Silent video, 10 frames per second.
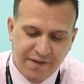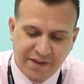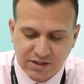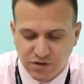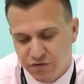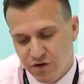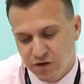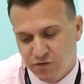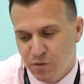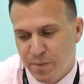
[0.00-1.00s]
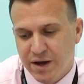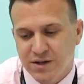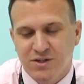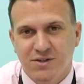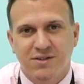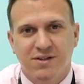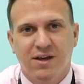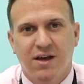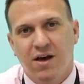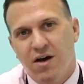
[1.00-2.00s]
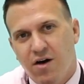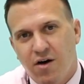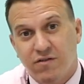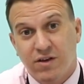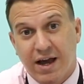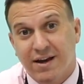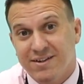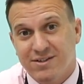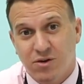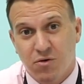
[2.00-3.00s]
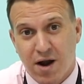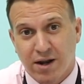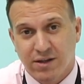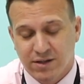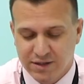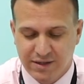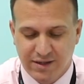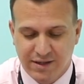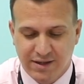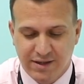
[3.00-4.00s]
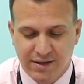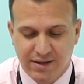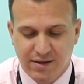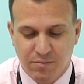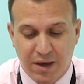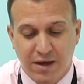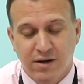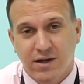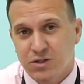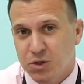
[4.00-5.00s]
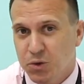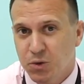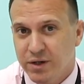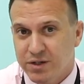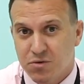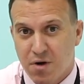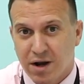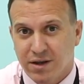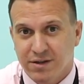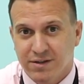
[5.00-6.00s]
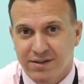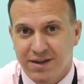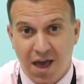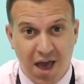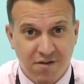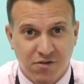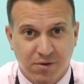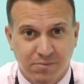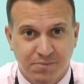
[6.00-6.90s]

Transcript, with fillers: And that's the first few pages of Gangsta Granny. Ben has the coolest granny ever.